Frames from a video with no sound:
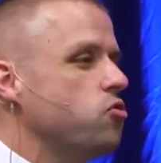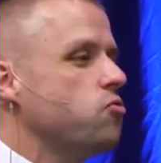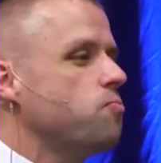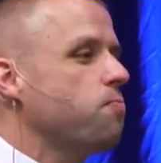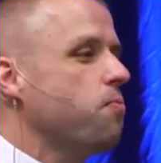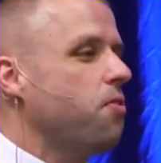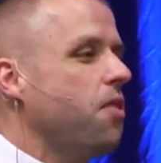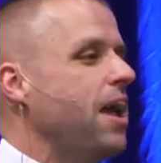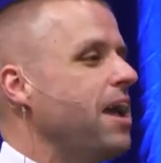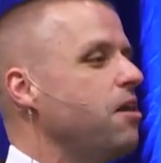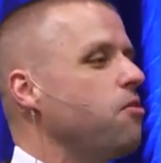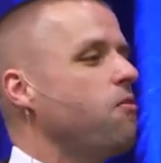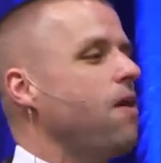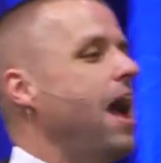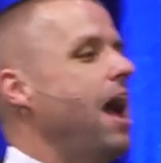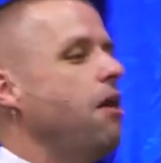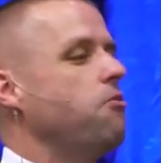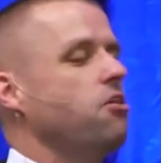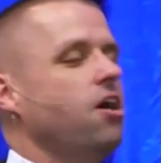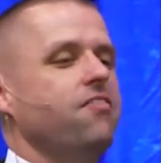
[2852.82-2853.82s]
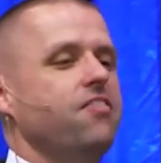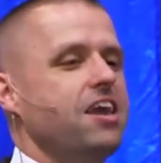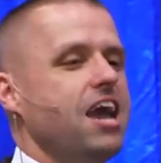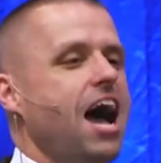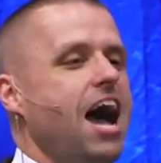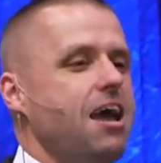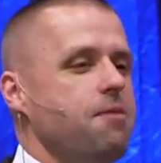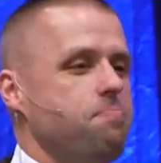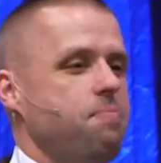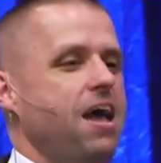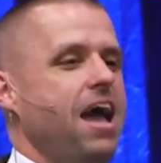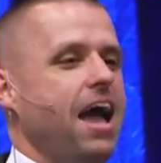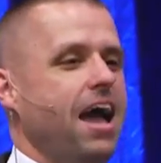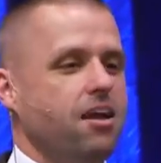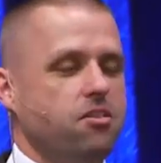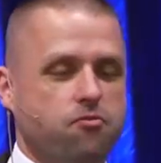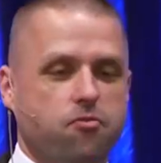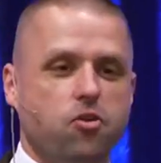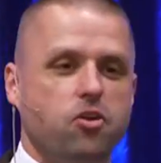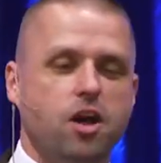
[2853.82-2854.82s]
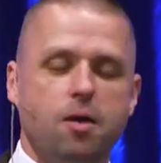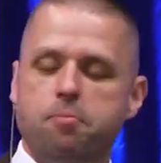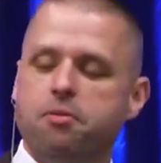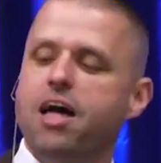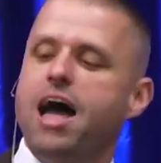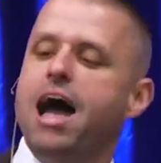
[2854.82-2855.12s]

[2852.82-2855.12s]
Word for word: to play around on the iPads for a couple